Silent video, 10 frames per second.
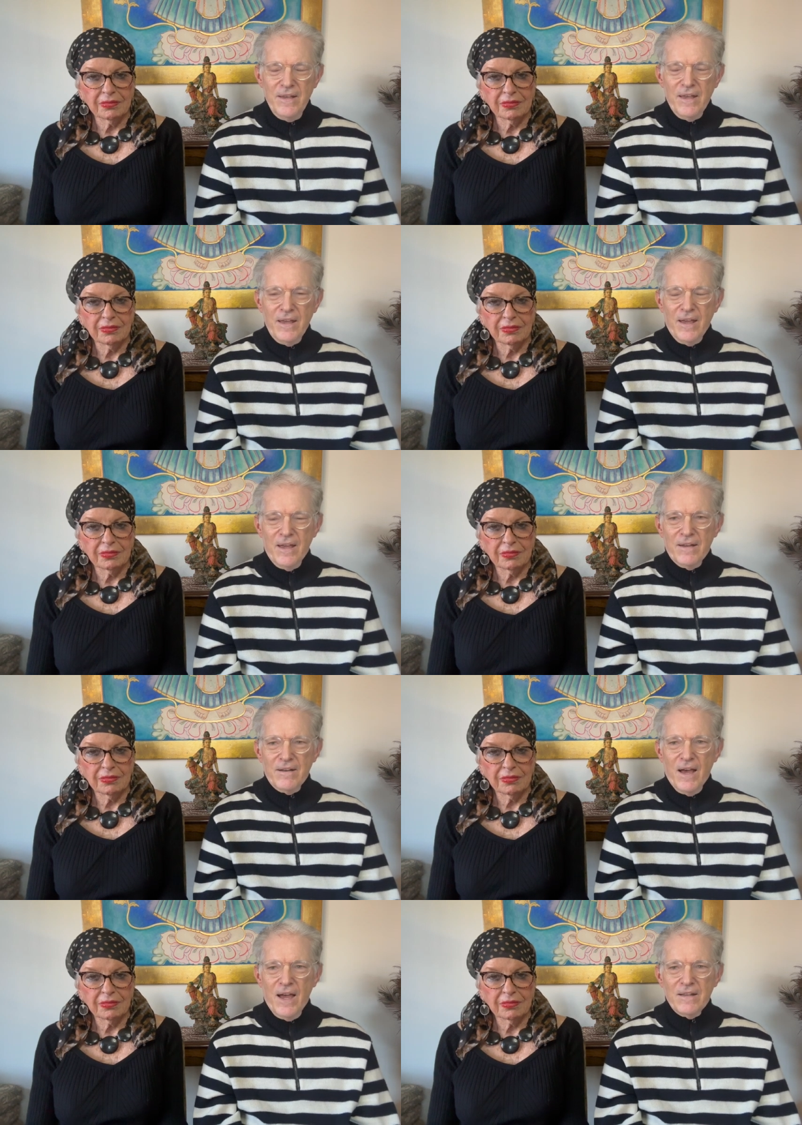
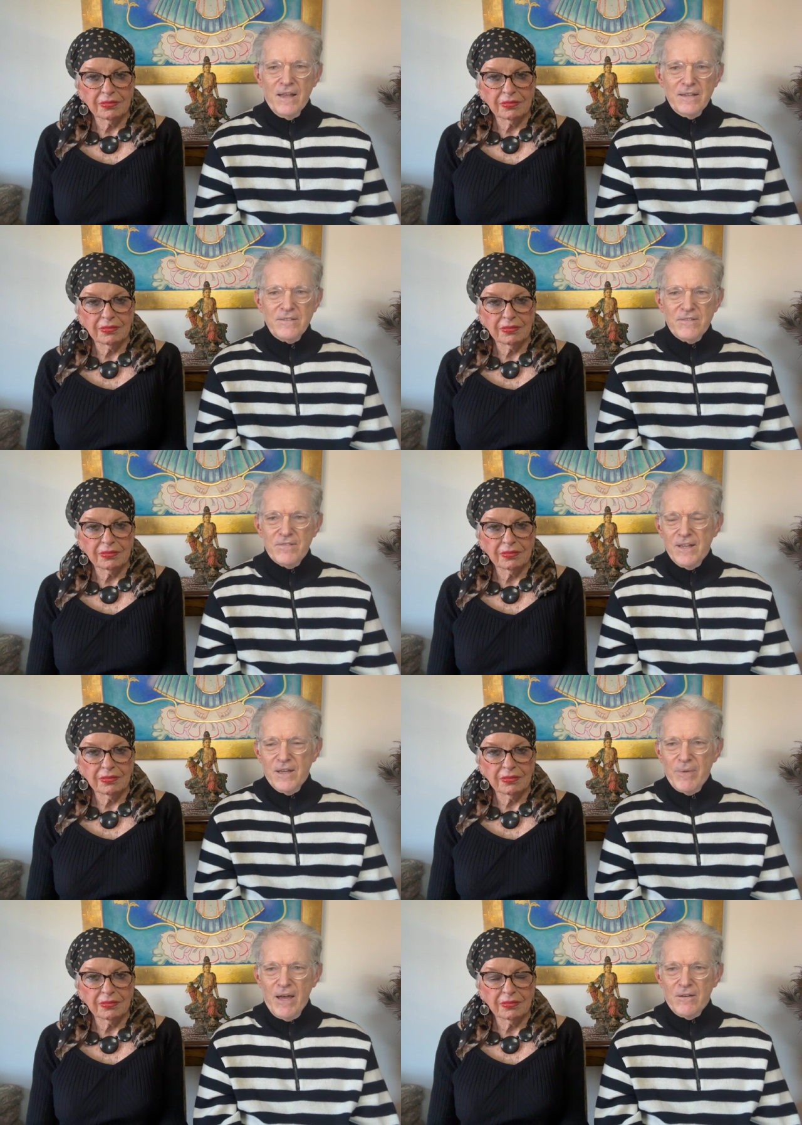Speaker 1: and I like to
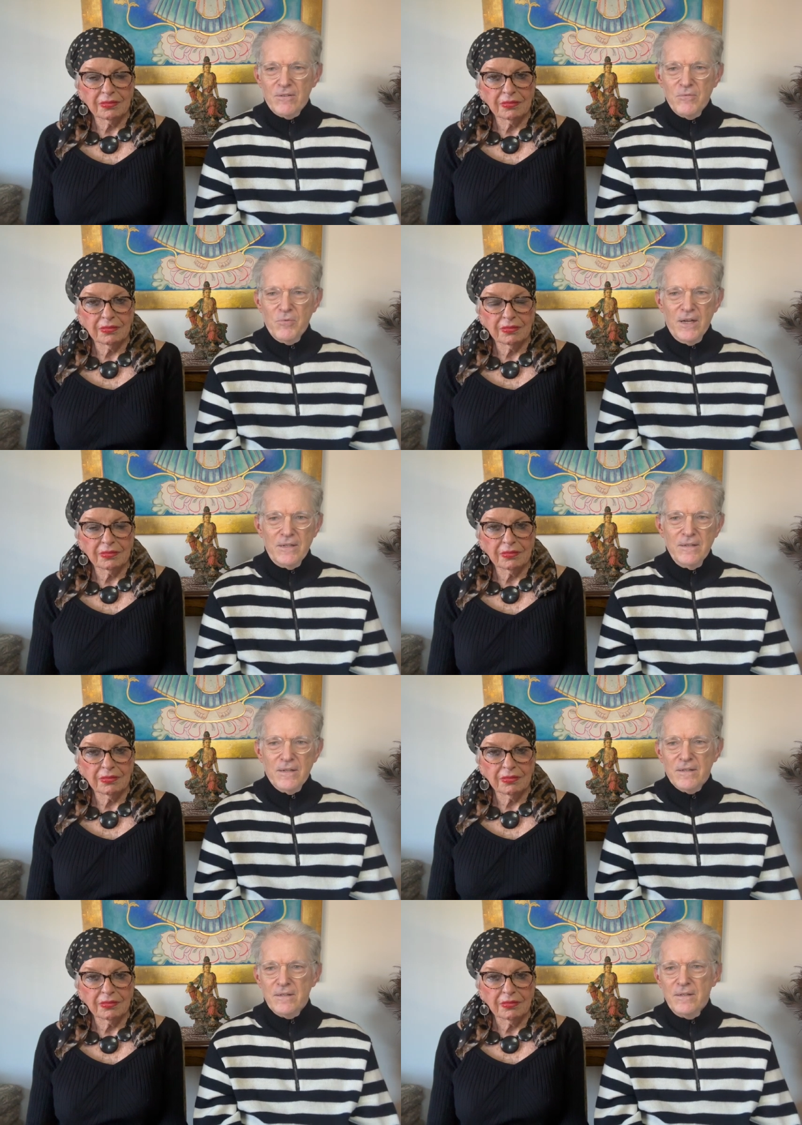think about what
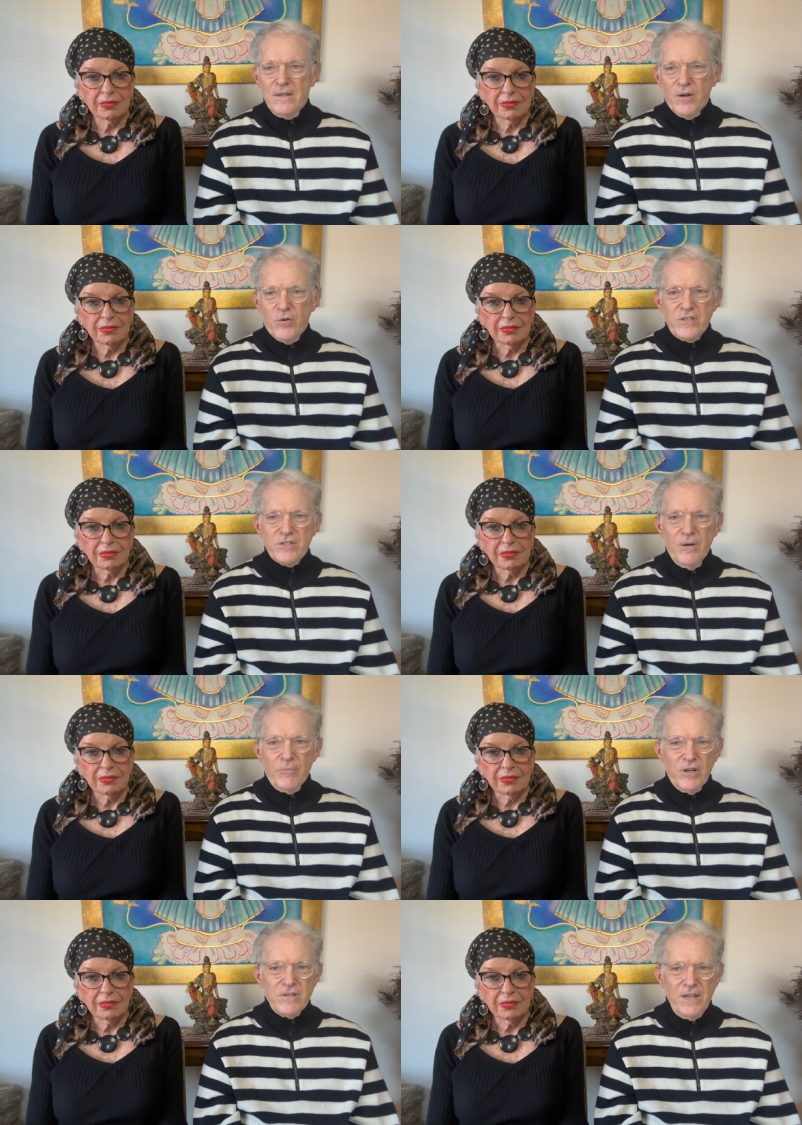
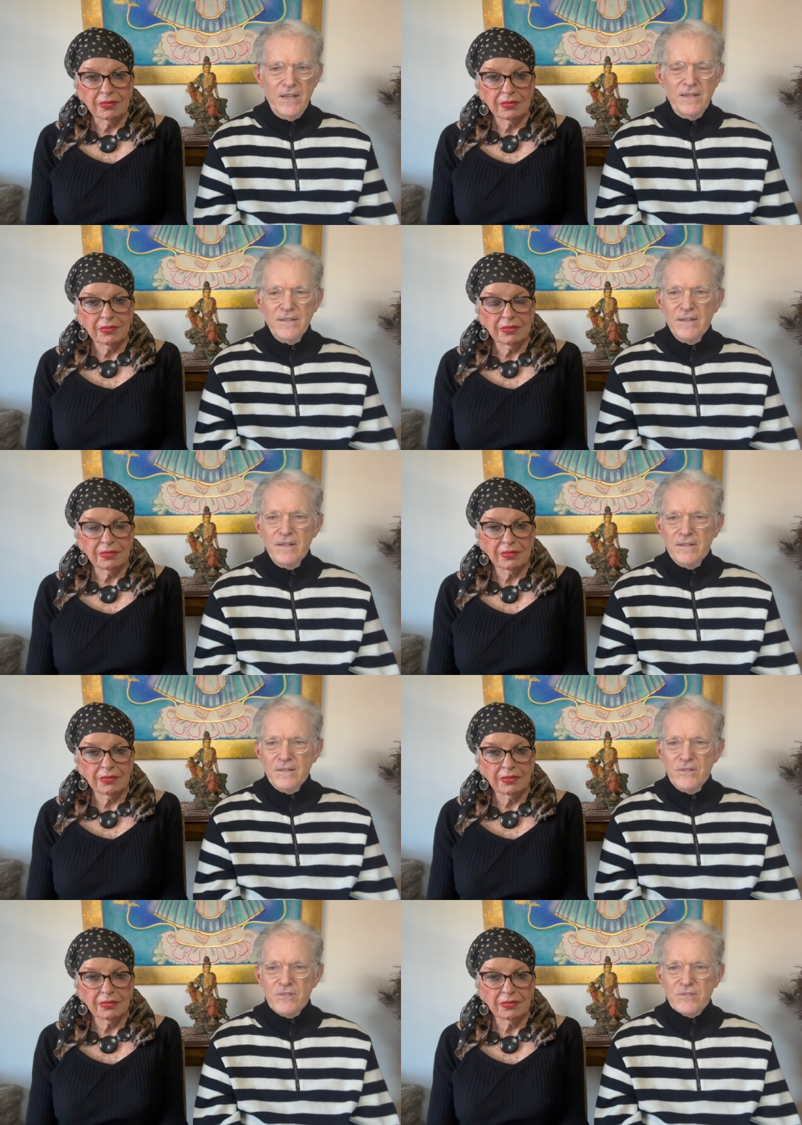Krishnamurti,
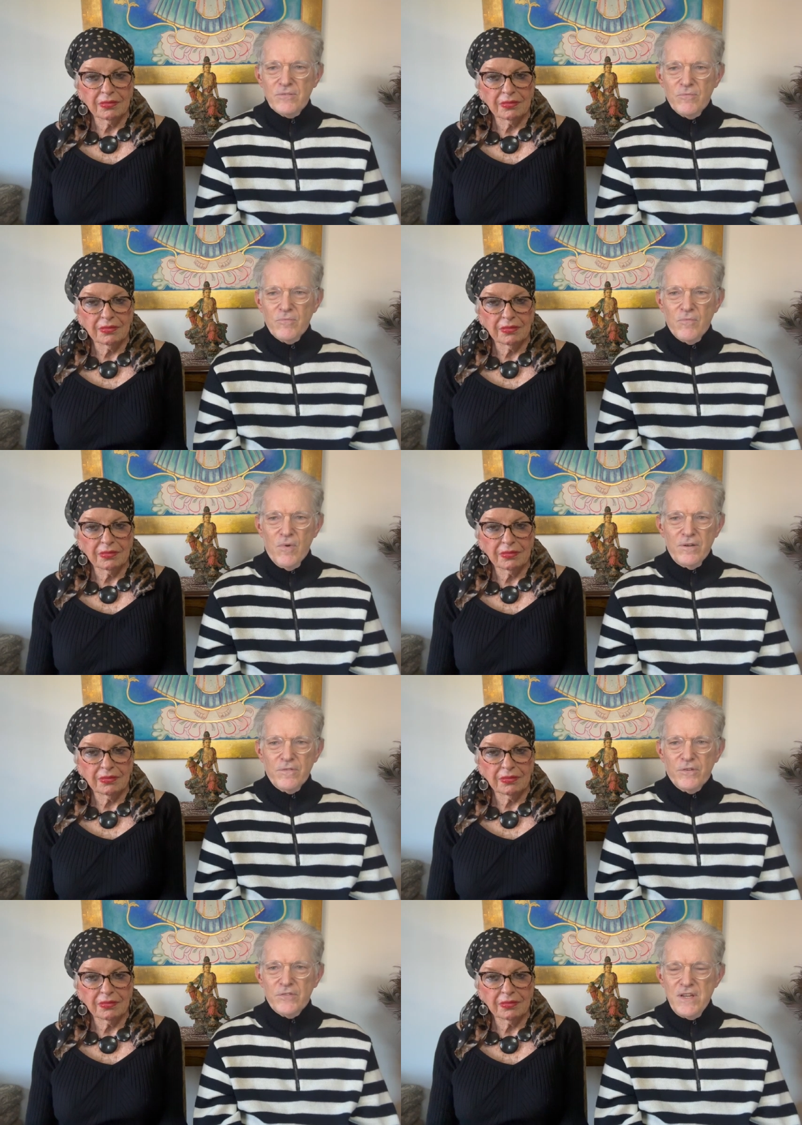this
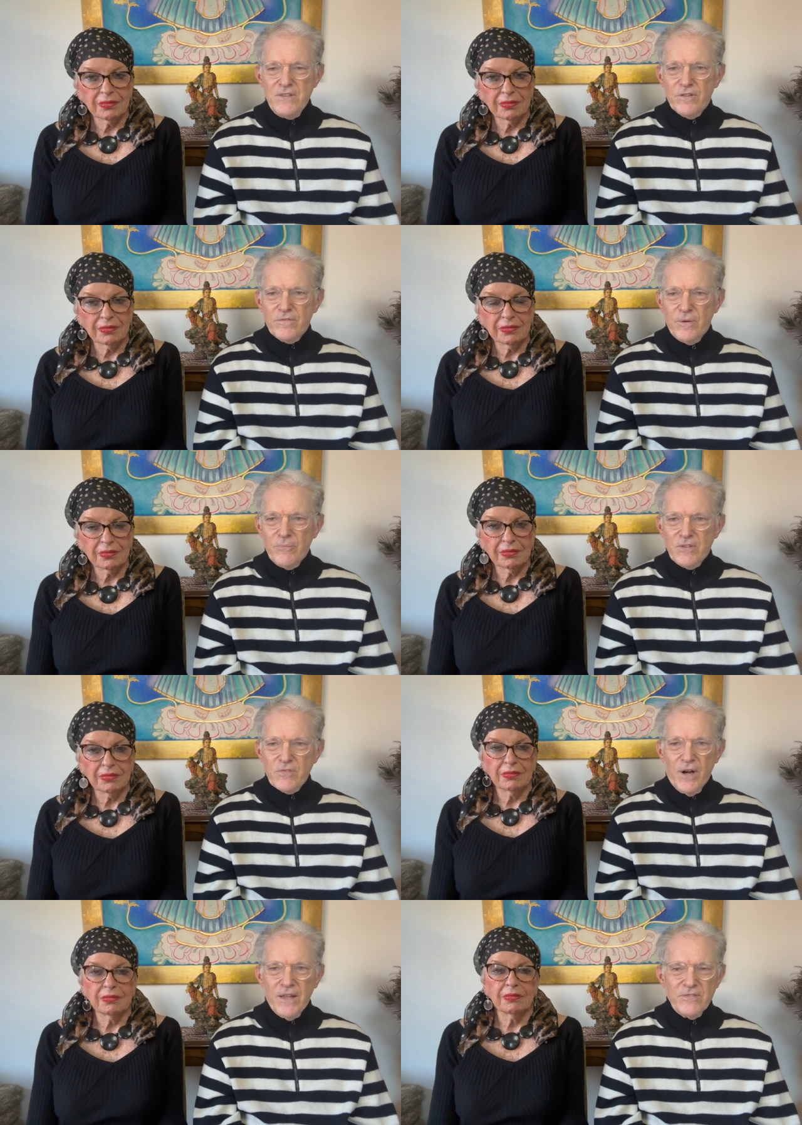wonderful teacher from the
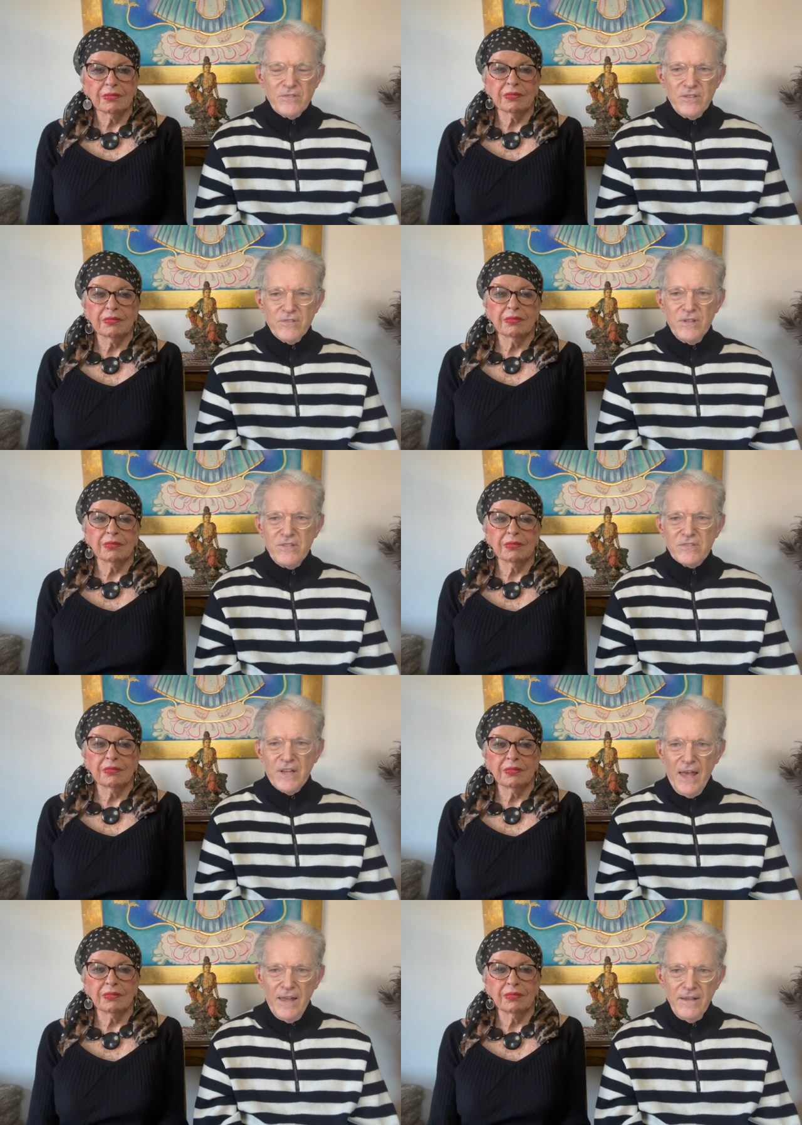20th century
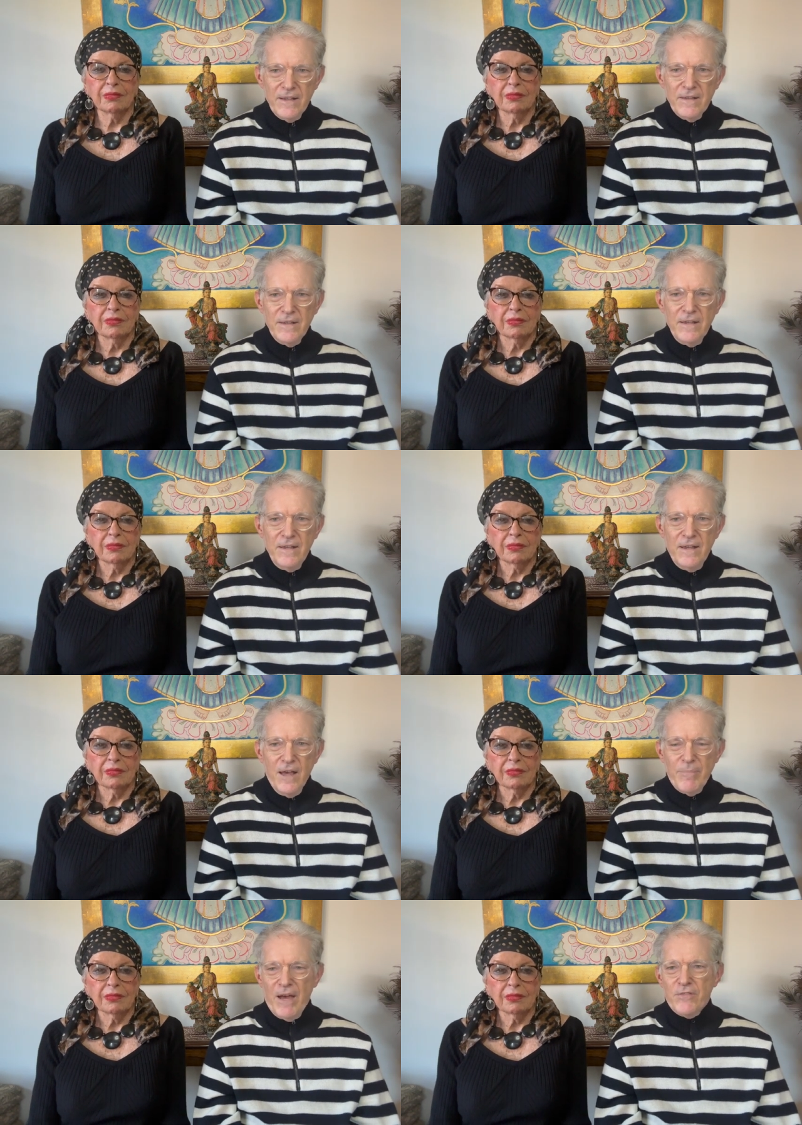said
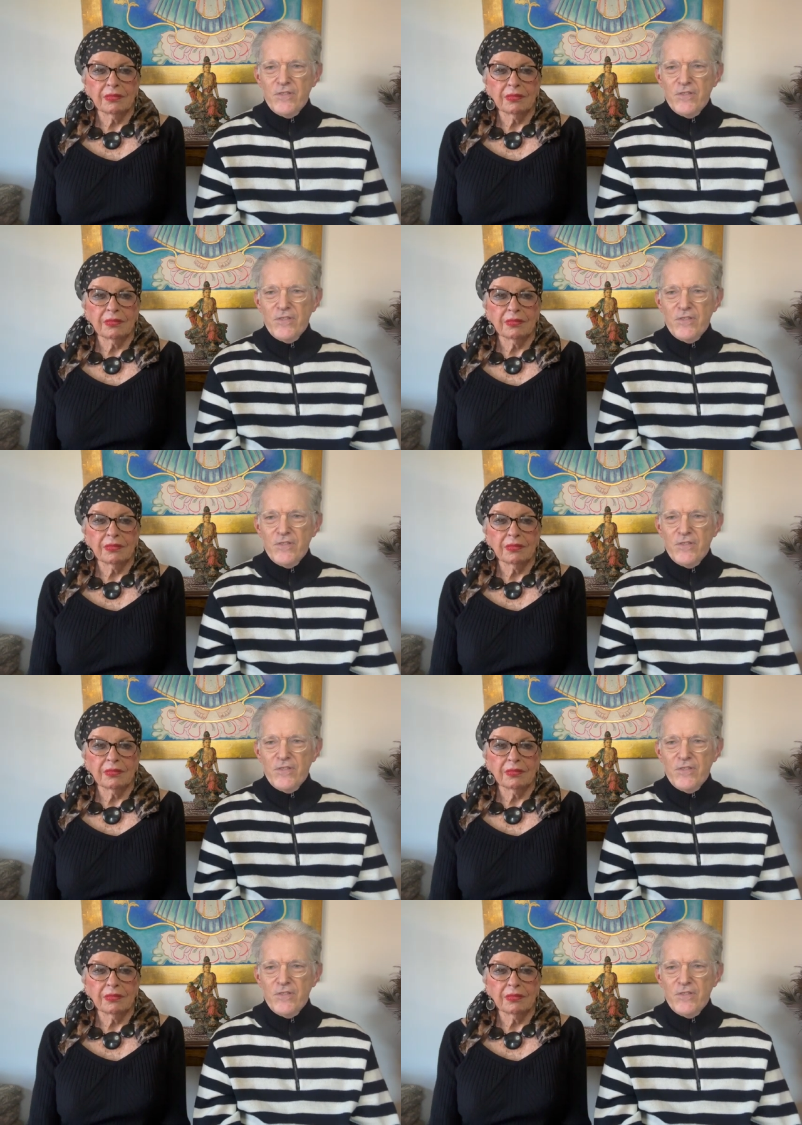about